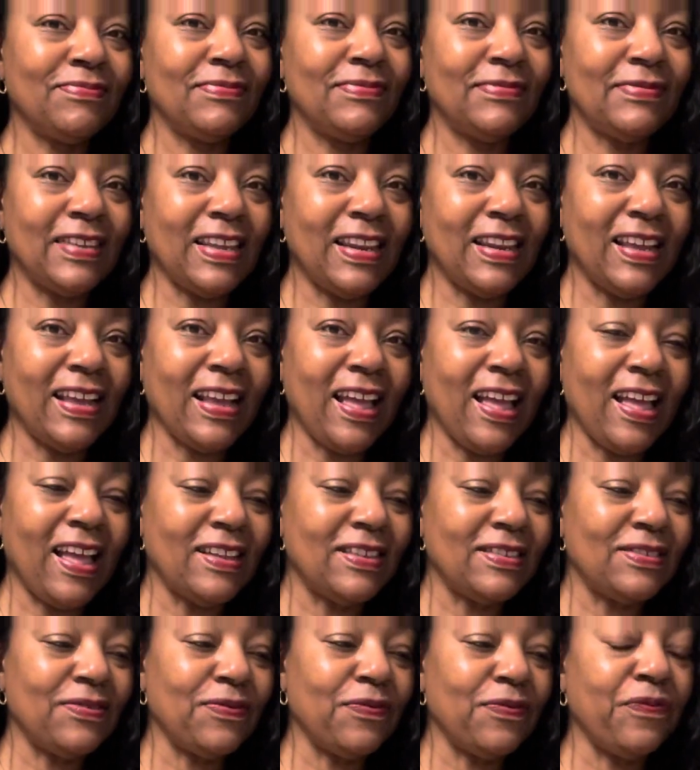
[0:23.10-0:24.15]
that I got
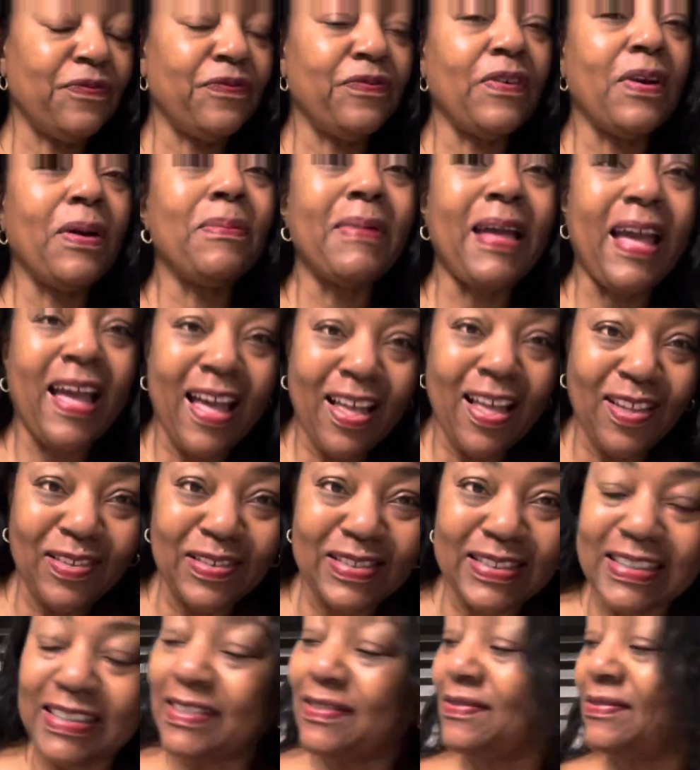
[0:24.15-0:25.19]
from
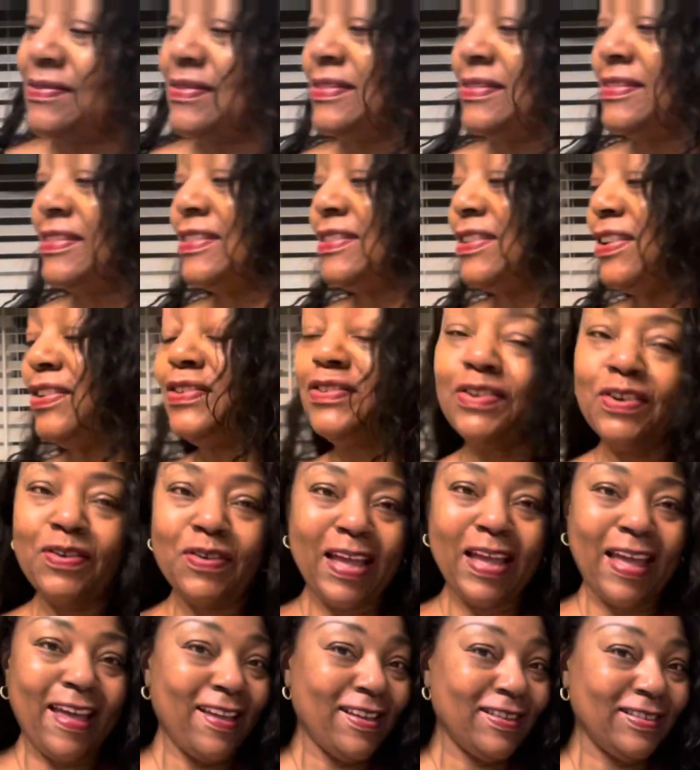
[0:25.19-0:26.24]
Aldi. So, you know,
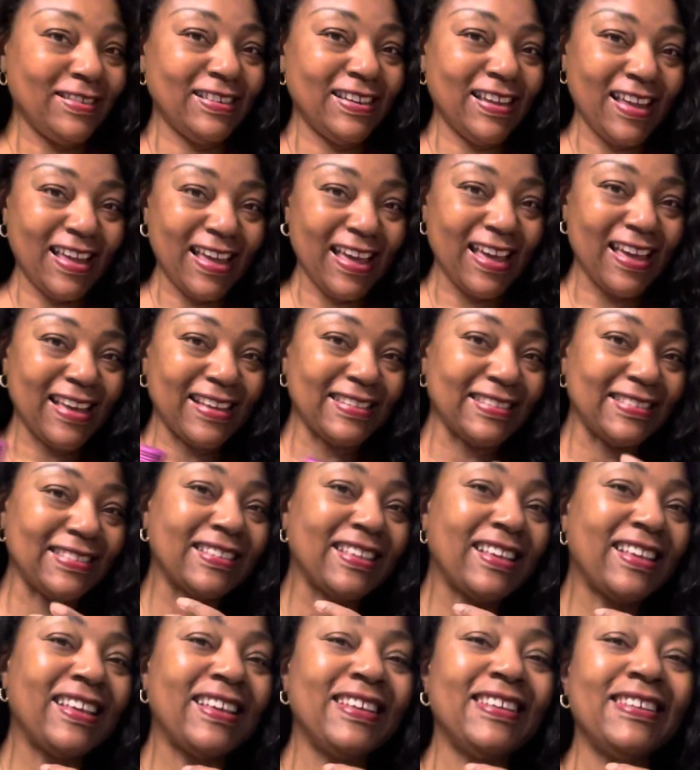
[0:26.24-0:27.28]
Aldi has,
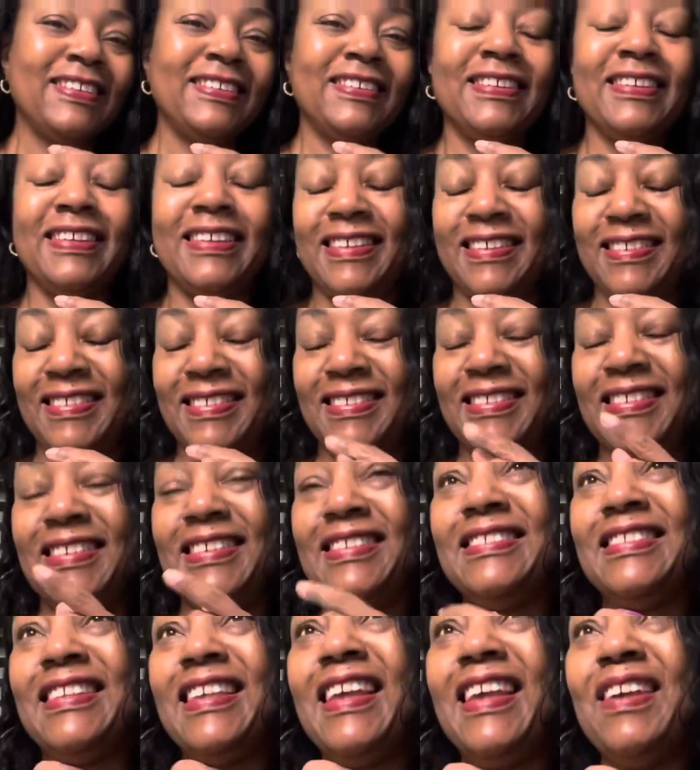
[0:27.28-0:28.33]
as
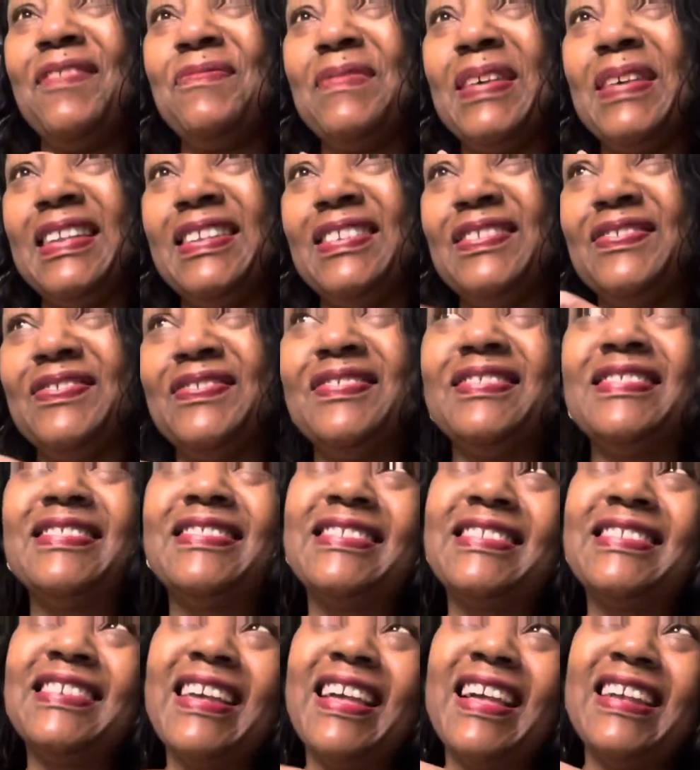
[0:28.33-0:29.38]
I have my little
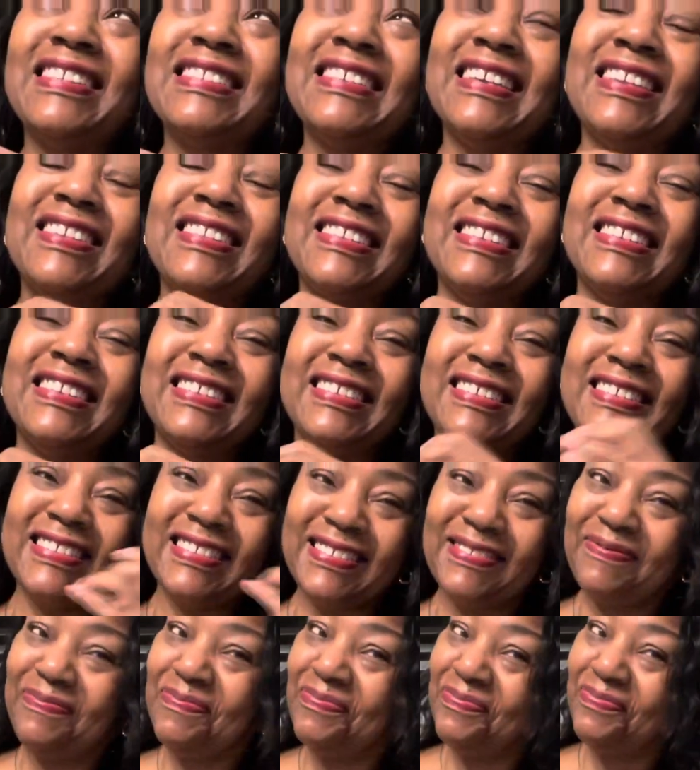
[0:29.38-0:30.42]
cocktail, it is
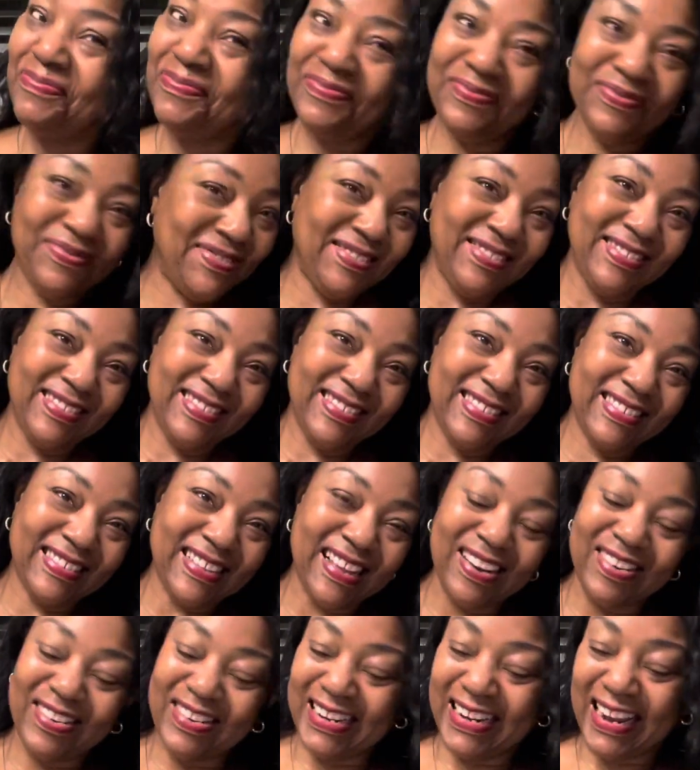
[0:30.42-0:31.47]

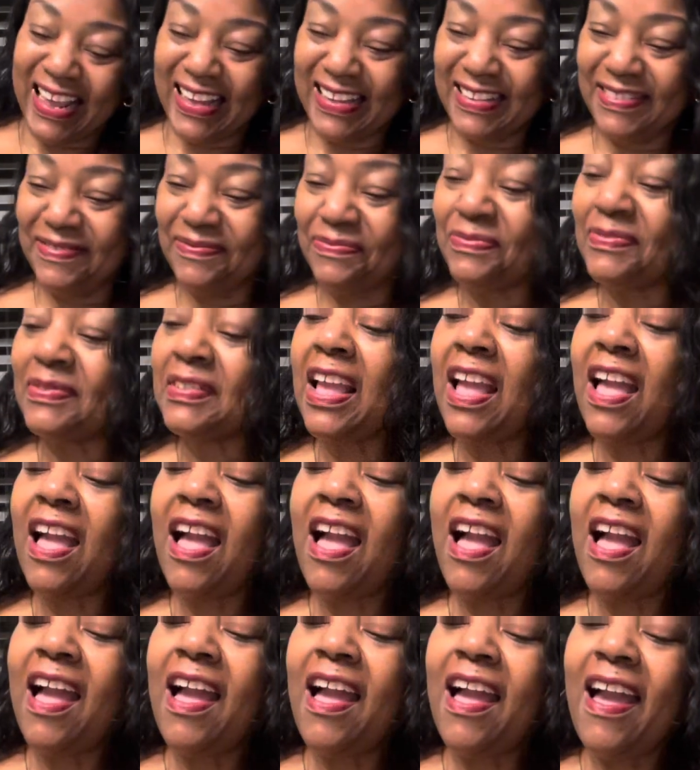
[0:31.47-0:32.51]
Saturday night.
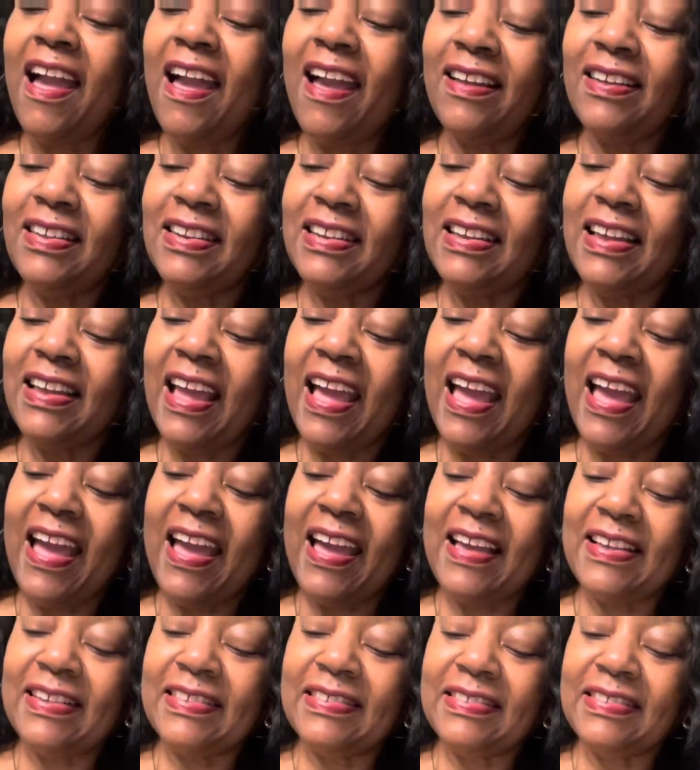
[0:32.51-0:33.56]
Aldi
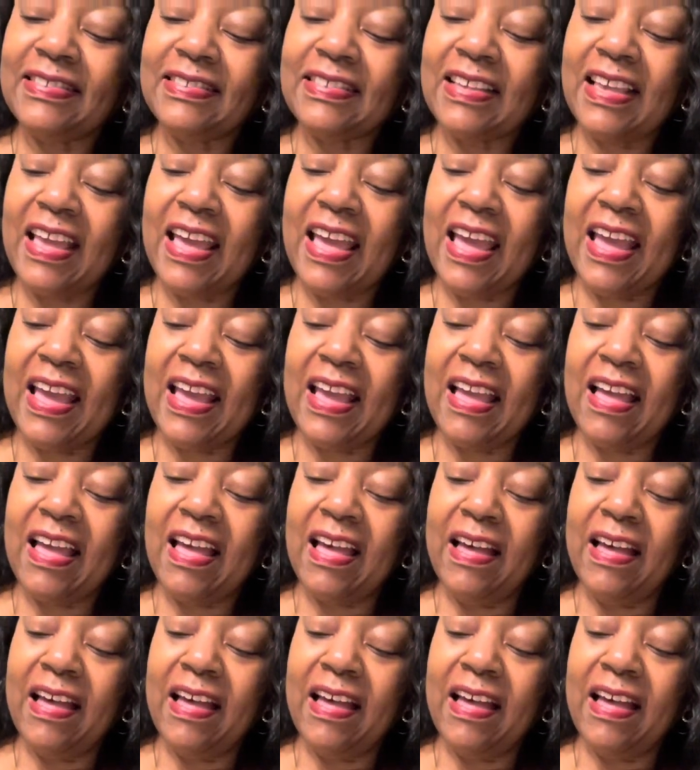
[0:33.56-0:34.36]
has a